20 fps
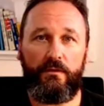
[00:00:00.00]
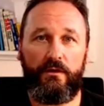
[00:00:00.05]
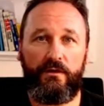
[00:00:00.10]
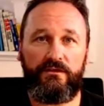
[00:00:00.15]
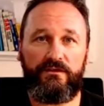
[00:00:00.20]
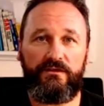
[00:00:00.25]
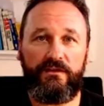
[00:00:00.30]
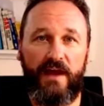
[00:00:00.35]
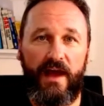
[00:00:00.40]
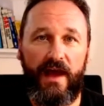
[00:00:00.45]
When I
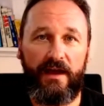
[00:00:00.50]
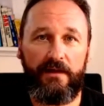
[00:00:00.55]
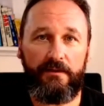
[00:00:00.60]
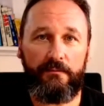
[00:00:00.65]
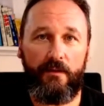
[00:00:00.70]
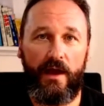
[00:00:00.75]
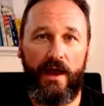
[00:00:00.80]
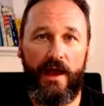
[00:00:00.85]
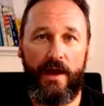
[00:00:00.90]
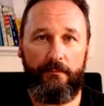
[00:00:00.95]
started
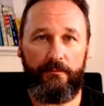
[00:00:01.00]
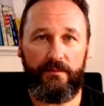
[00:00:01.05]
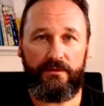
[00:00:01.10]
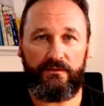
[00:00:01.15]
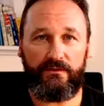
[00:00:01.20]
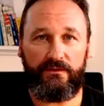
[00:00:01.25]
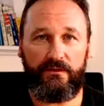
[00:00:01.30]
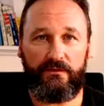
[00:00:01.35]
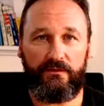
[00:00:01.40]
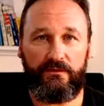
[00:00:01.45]
my app
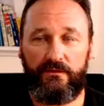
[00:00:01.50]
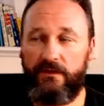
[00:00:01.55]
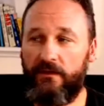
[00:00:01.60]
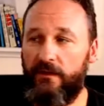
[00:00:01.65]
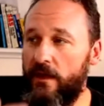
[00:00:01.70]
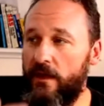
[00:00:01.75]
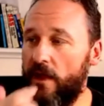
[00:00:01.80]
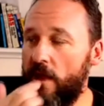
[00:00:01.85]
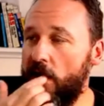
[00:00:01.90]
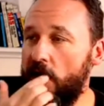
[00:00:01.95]
business,
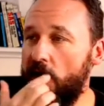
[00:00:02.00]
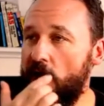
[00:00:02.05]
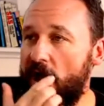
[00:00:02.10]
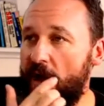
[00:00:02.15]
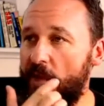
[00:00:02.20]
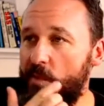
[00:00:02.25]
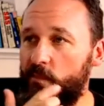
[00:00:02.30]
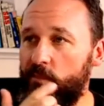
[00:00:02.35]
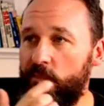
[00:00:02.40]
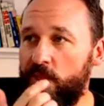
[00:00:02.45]

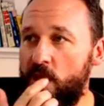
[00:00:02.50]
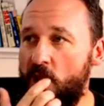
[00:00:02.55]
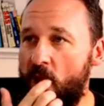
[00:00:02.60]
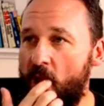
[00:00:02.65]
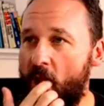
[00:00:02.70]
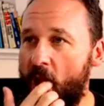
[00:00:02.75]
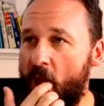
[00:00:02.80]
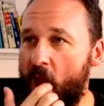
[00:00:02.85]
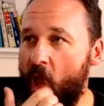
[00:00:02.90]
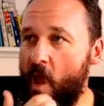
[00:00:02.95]

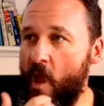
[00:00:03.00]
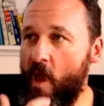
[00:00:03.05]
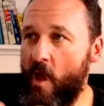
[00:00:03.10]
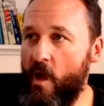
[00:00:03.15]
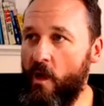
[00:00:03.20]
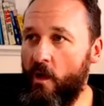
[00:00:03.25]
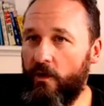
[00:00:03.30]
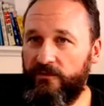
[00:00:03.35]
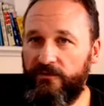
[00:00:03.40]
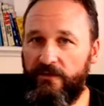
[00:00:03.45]

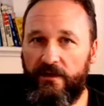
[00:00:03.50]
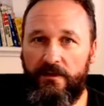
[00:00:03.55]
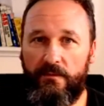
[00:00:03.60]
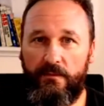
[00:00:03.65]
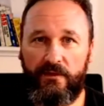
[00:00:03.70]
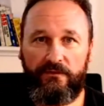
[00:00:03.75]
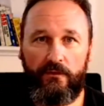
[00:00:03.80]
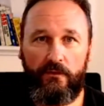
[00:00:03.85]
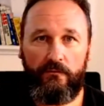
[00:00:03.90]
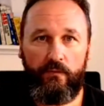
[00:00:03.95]
I said to
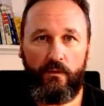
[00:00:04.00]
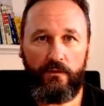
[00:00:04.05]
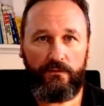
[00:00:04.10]
myself,